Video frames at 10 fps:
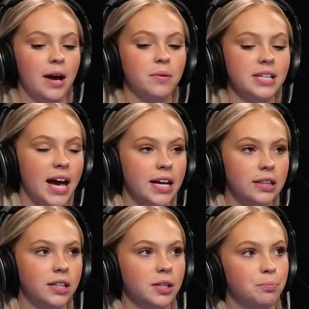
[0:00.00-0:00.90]
I was
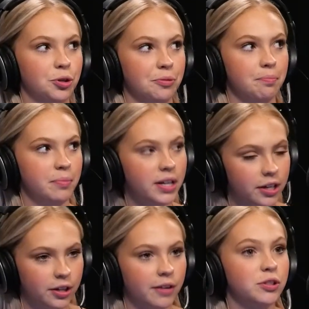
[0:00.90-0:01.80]
at the
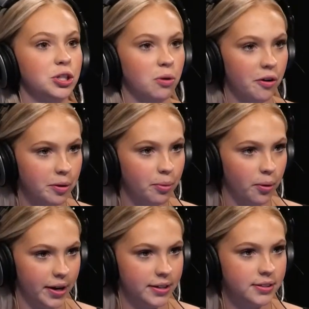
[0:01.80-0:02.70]
premiere of To All The
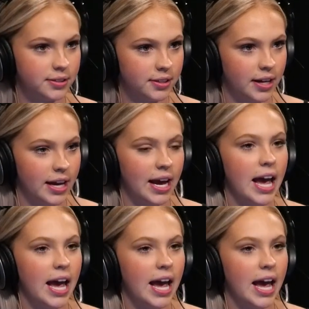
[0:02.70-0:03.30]
Boys. What?